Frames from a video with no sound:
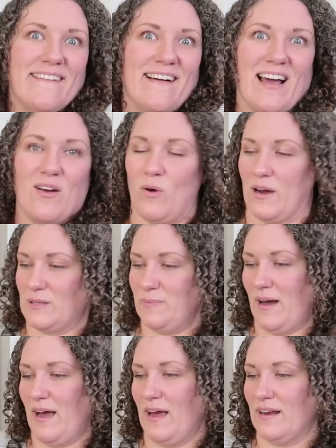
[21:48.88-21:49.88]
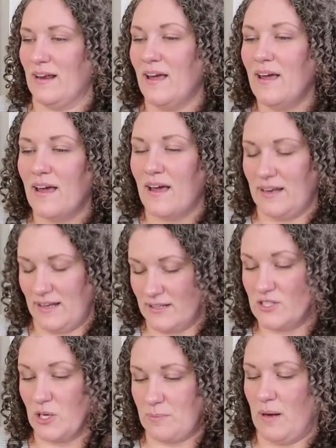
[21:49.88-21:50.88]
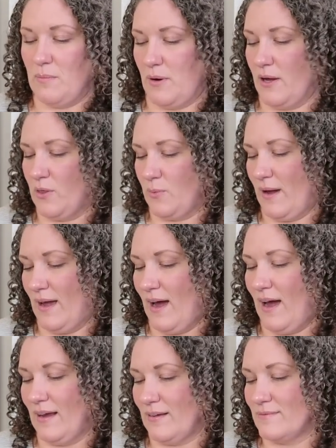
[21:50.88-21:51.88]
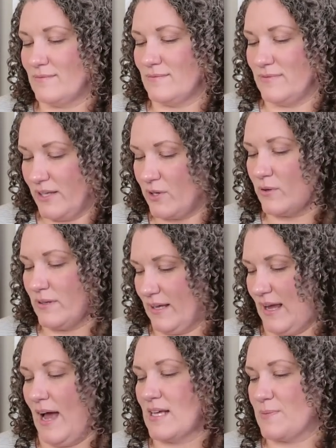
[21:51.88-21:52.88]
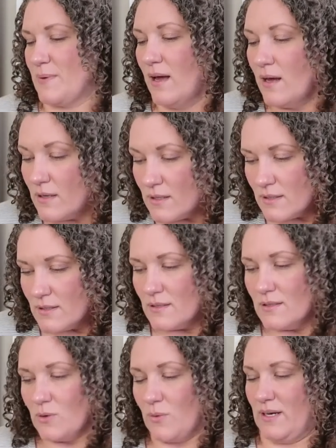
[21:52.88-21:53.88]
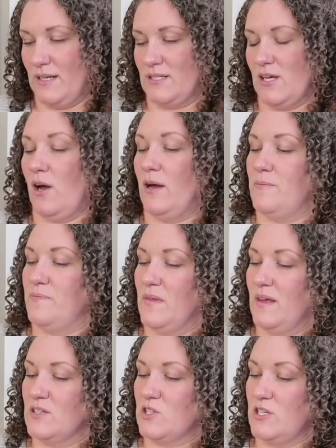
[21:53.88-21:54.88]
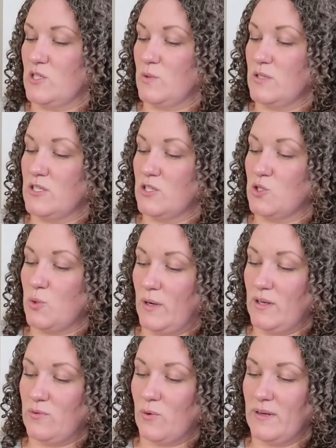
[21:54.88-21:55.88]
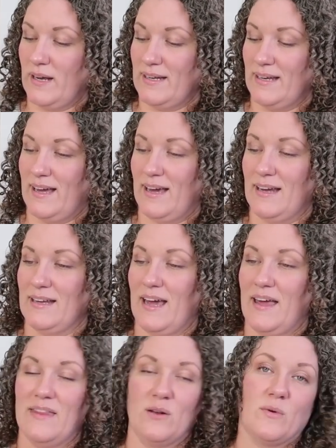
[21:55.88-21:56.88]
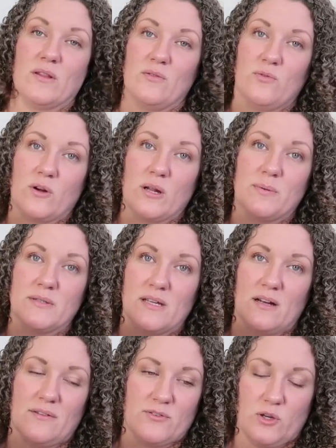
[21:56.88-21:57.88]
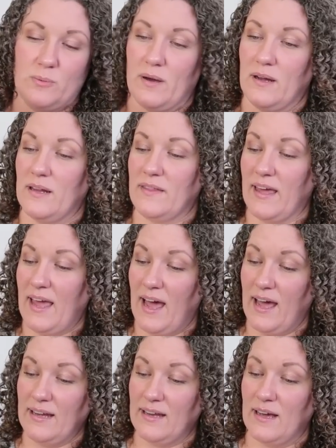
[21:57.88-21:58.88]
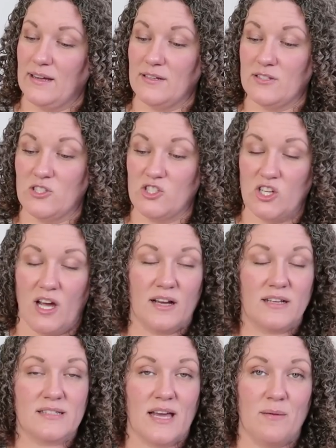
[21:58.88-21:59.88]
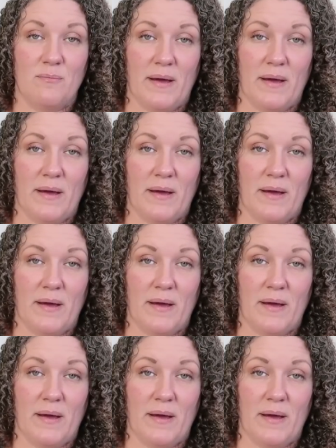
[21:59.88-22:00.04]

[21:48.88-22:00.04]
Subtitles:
I walked by and it took my breath away. I literally gasped when I saw it. So this was $24.99 and then with a 40% off coupon. They had jugs and